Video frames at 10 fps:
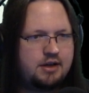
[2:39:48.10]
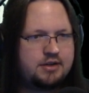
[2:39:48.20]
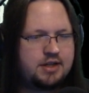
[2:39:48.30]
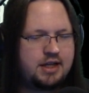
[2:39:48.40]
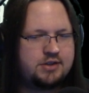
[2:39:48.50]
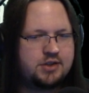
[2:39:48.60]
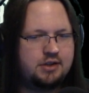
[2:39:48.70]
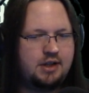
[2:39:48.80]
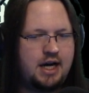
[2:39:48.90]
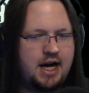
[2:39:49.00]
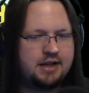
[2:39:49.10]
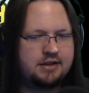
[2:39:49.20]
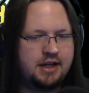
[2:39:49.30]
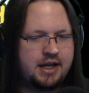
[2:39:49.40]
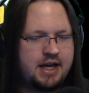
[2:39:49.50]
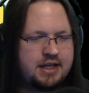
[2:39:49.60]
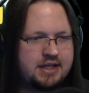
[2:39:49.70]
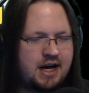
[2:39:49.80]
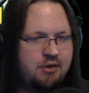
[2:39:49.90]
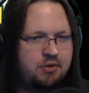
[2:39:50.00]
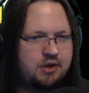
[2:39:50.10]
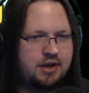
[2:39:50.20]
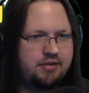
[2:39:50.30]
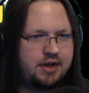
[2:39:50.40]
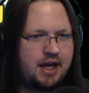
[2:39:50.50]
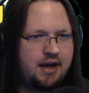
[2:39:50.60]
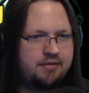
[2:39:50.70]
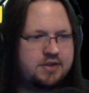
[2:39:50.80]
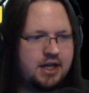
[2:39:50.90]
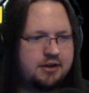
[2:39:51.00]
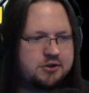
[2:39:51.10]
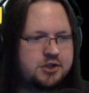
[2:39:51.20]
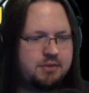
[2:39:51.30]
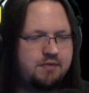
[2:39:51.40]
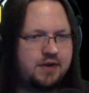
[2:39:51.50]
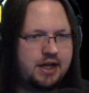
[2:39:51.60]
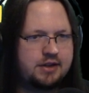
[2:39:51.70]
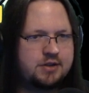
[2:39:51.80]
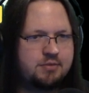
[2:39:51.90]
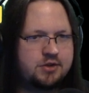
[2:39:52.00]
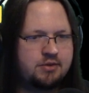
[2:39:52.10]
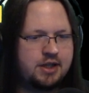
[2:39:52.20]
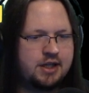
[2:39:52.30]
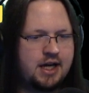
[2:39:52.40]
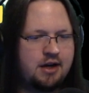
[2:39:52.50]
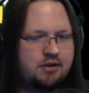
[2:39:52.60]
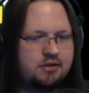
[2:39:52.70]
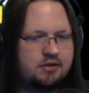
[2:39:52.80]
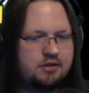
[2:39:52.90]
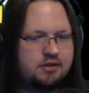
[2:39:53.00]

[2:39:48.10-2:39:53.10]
10's a lot. Like, I doubt we'll even have 10 ship fights between now.